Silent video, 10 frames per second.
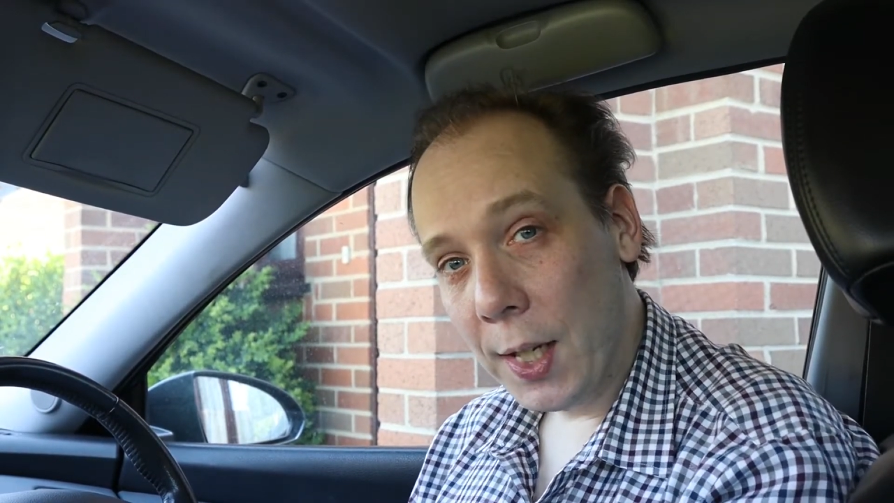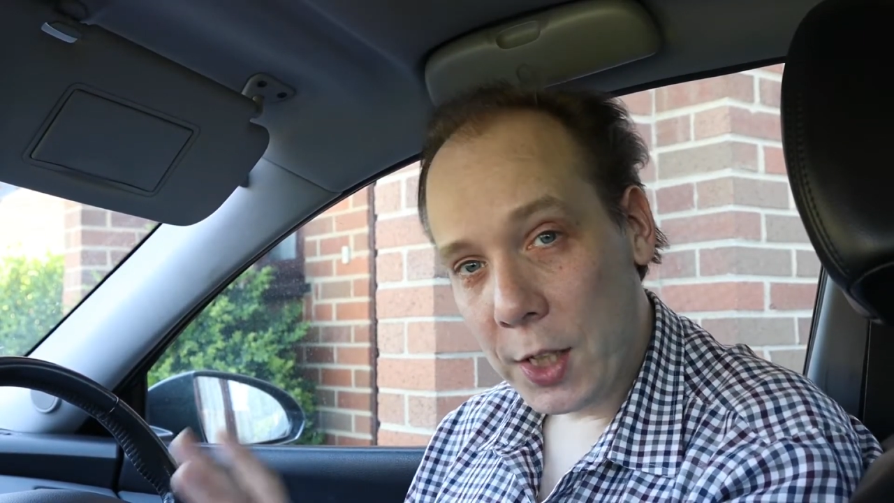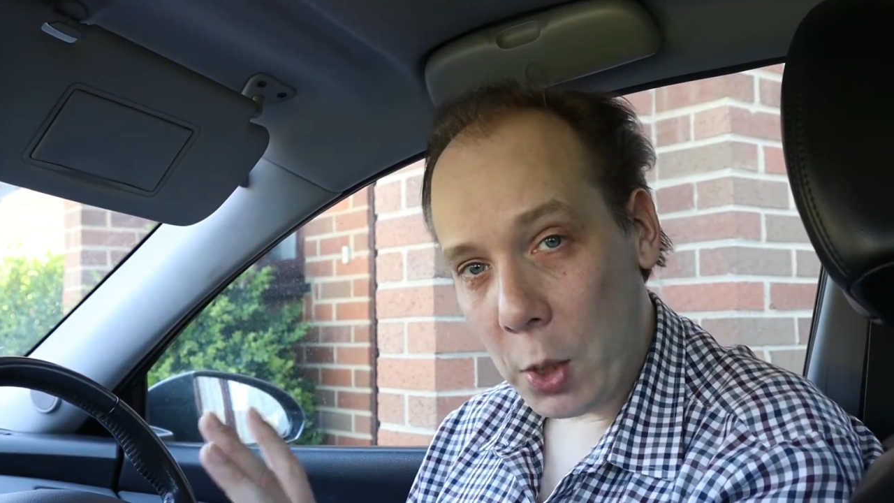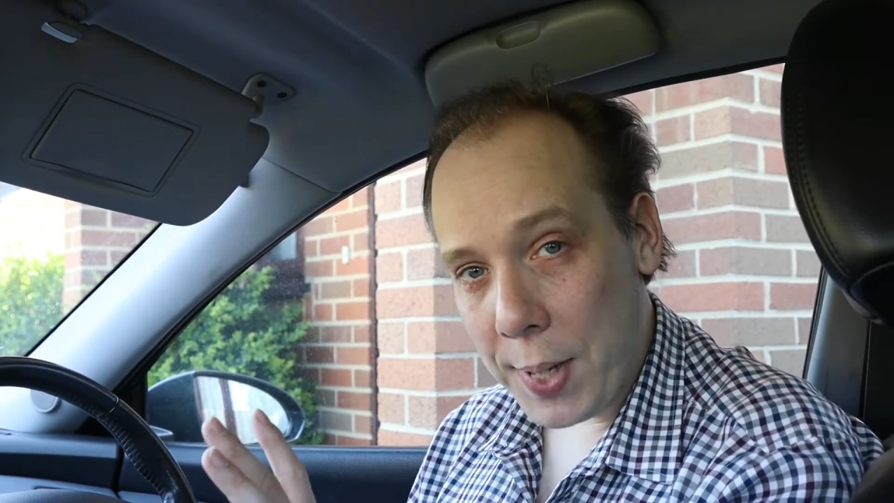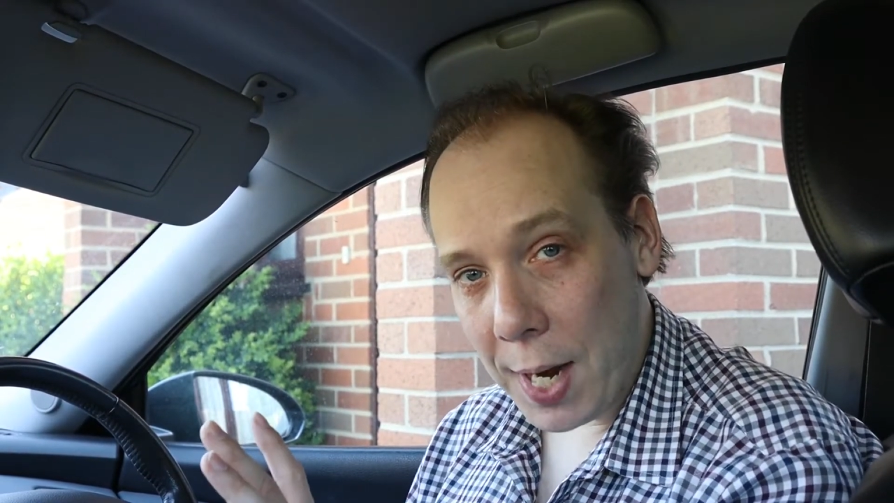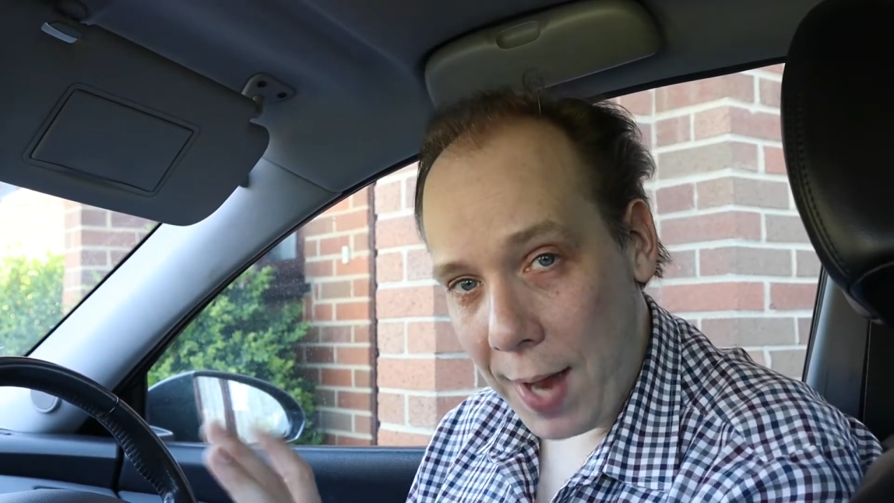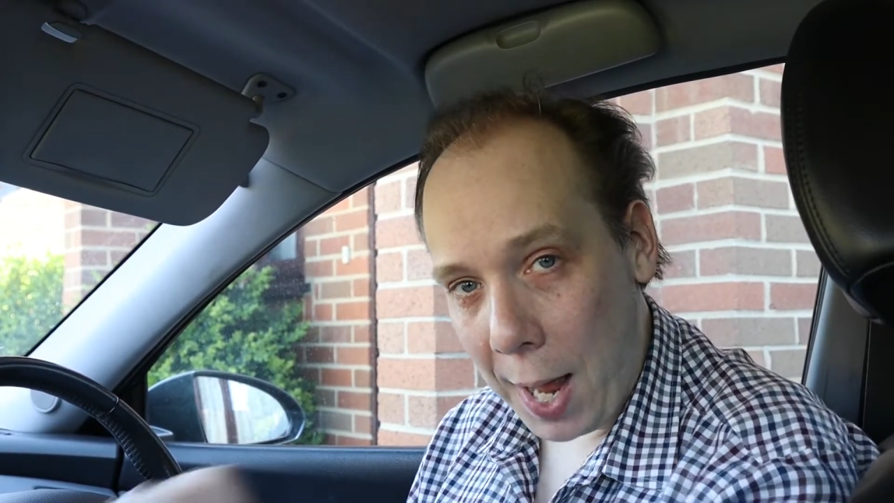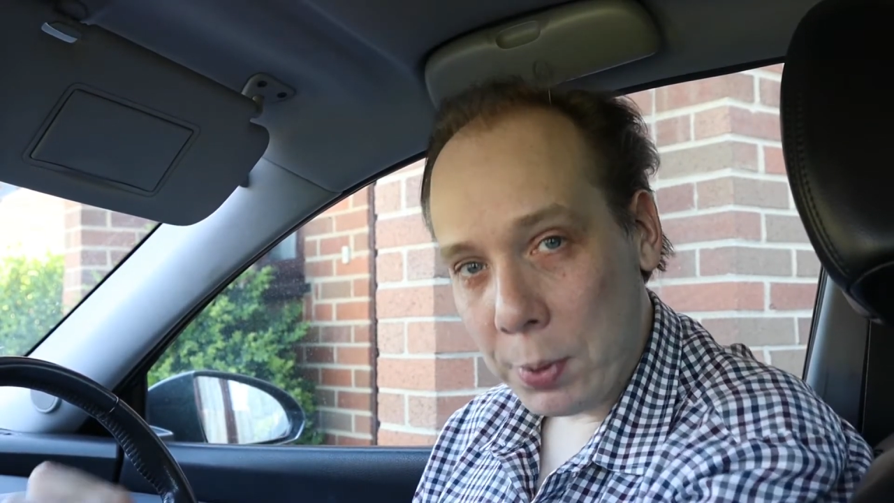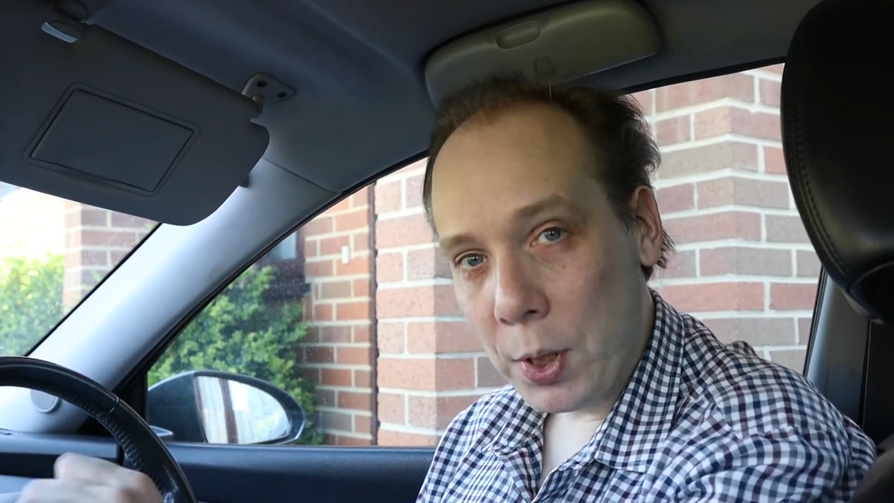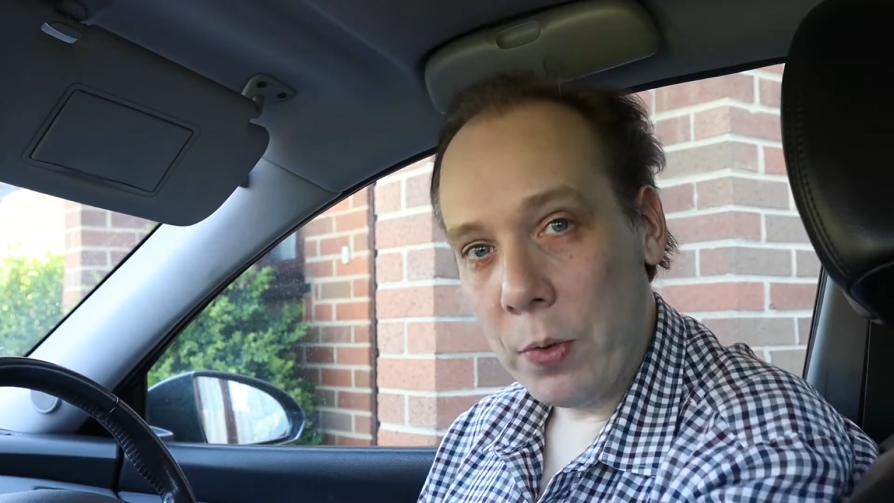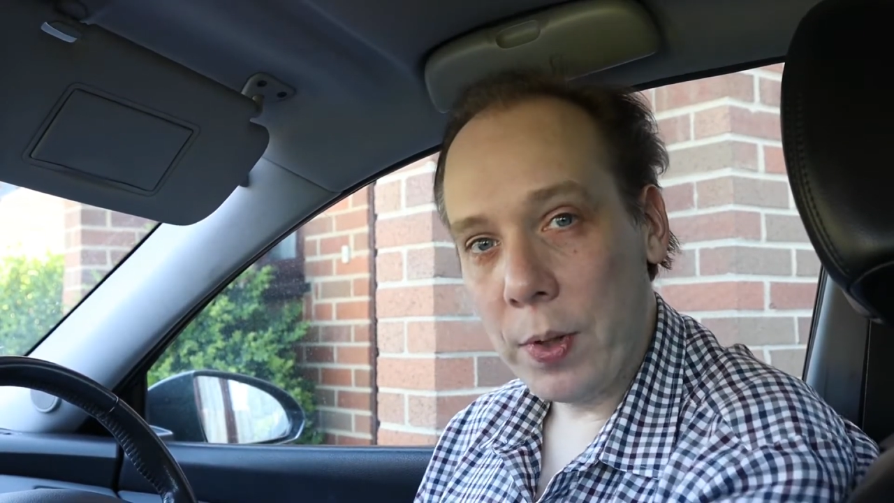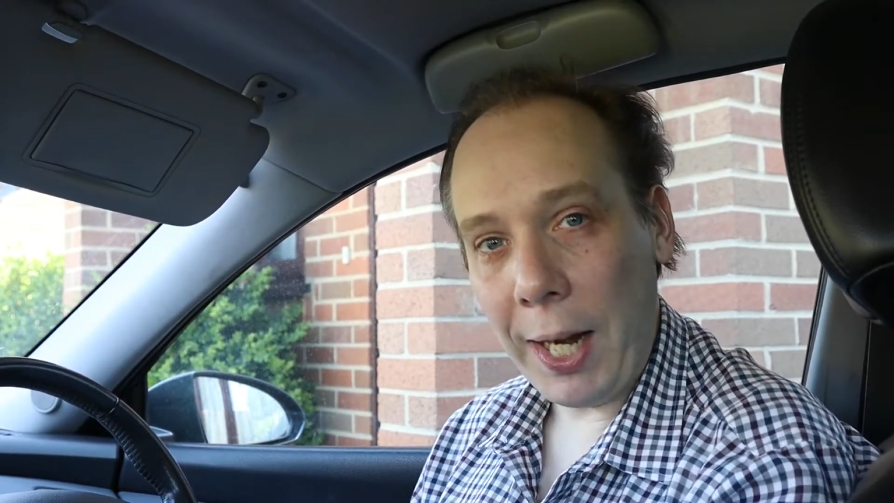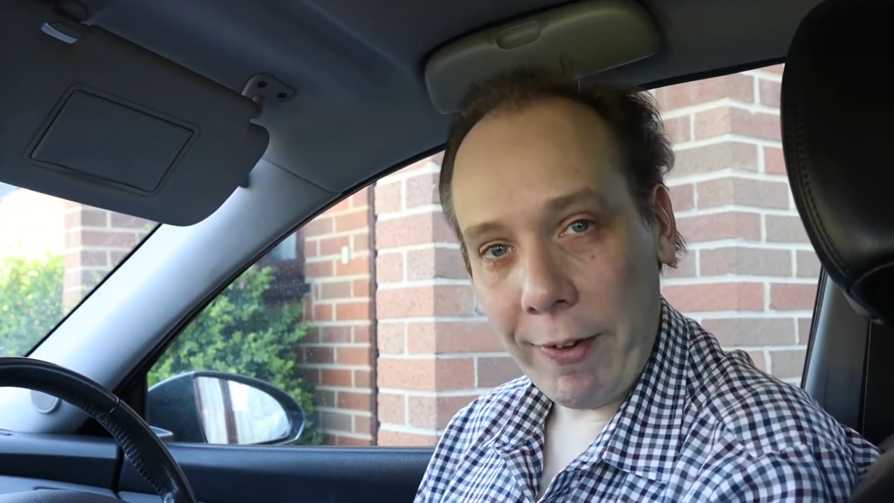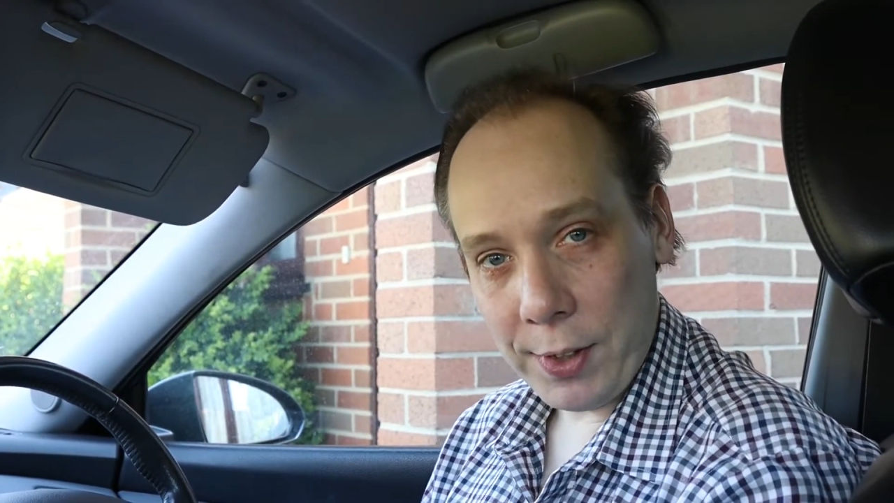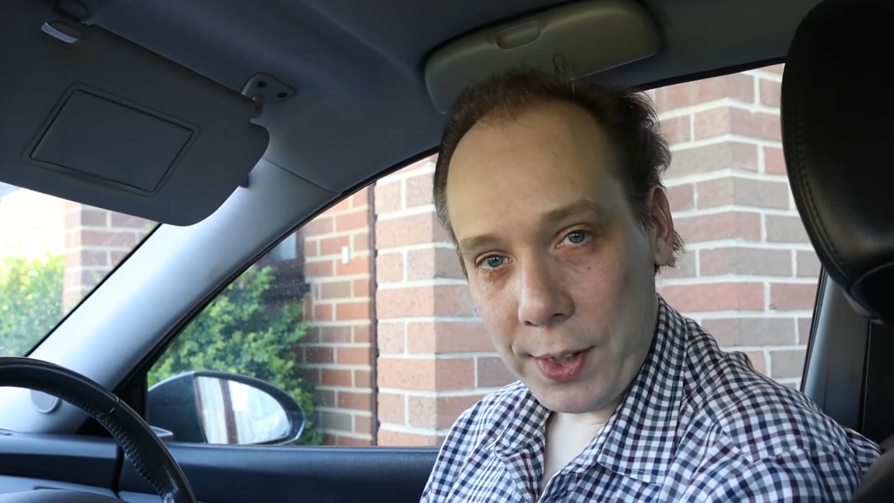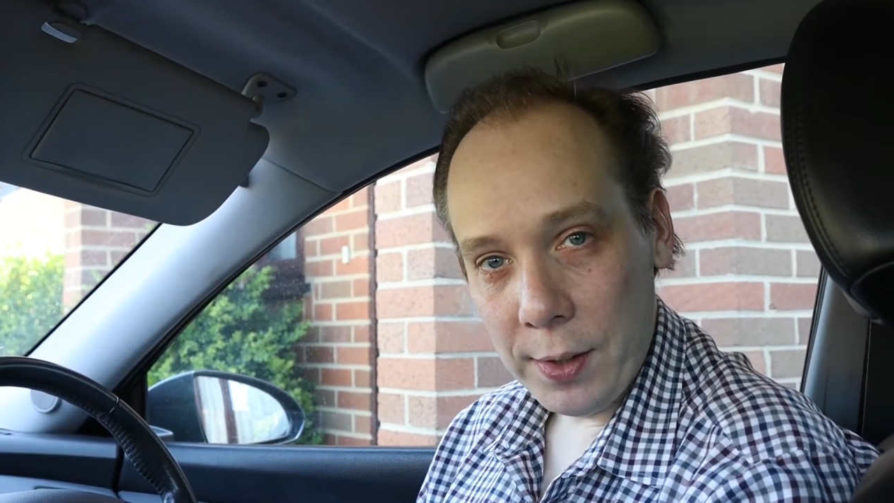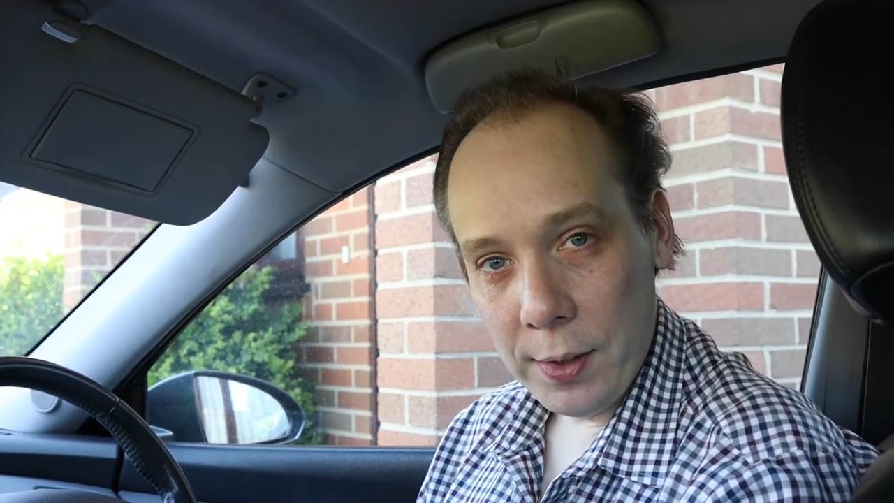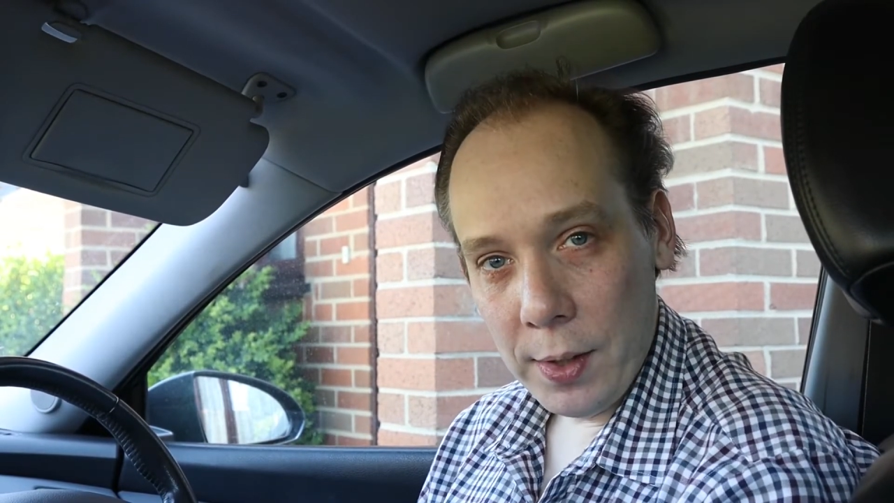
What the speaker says: so we have absolute clarity.